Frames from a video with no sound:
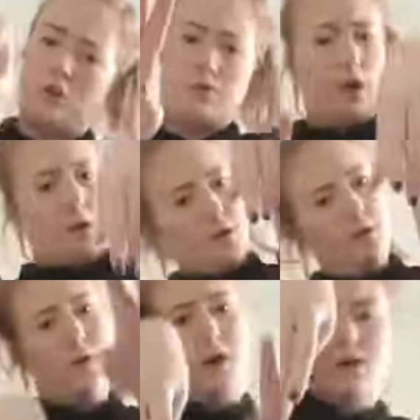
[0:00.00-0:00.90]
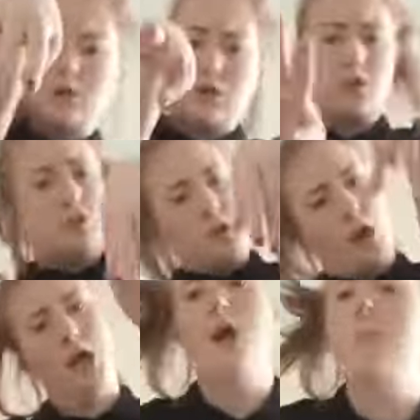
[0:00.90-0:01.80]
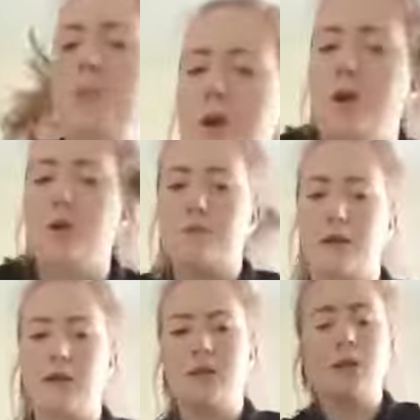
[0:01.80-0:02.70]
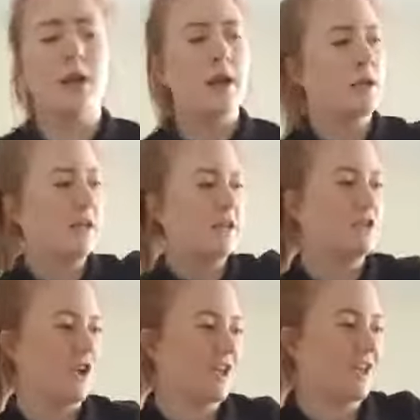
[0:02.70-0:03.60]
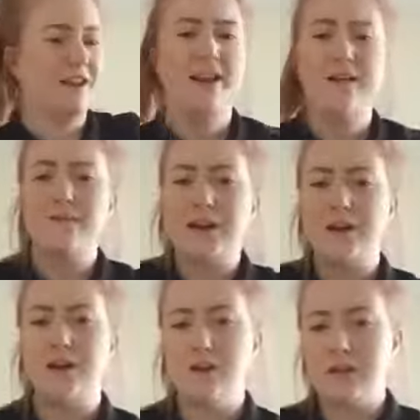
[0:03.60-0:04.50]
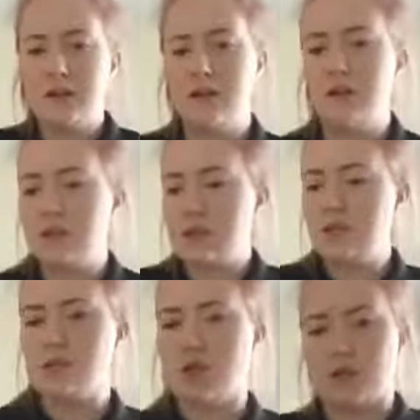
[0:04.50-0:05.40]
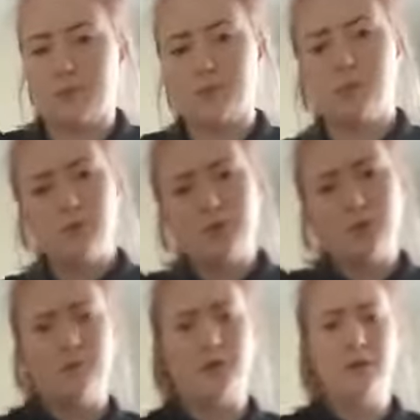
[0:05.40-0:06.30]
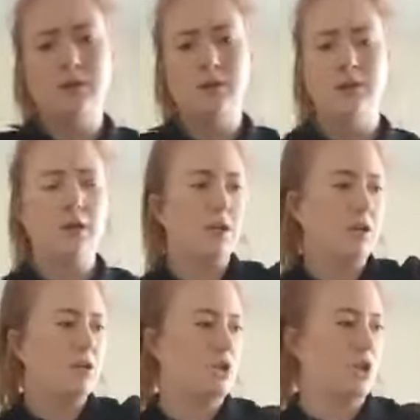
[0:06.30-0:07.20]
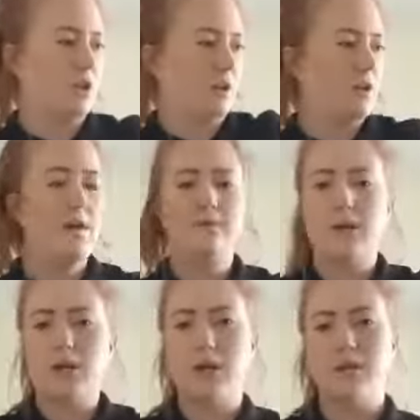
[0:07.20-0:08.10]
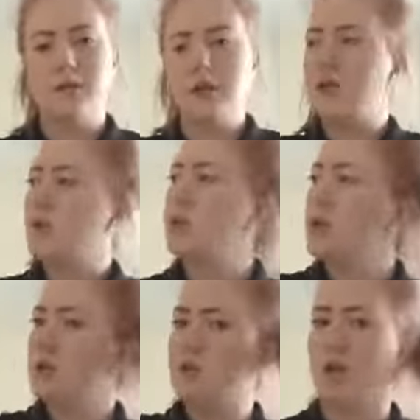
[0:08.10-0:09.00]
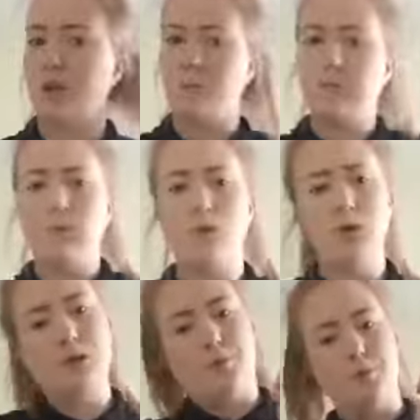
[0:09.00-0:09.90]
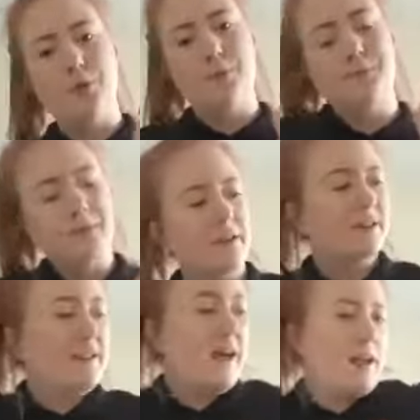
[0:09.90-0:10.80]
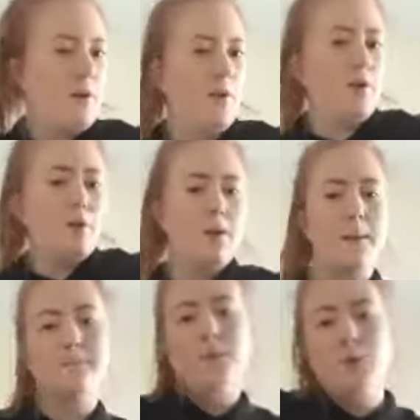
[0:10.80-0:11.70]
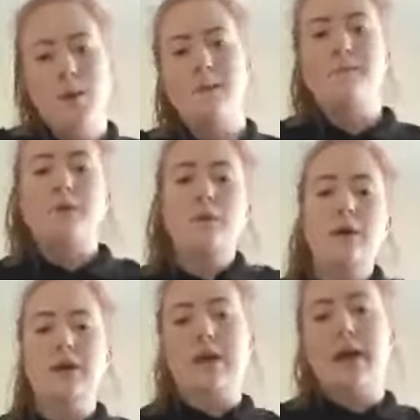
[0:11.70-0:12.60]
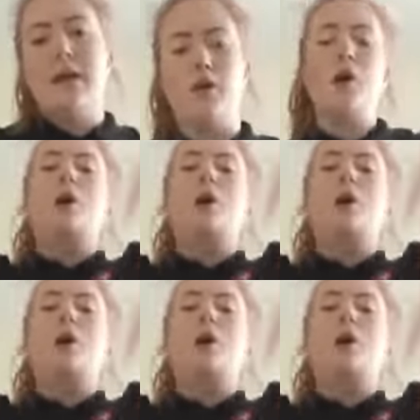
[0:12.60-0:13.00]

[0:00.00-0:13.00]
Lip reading: Frankenstein, bleh, funky chicken, funky chicken, bork, funky chicken, funky chicken, bork, boo, galoo, boo, boo, galoo,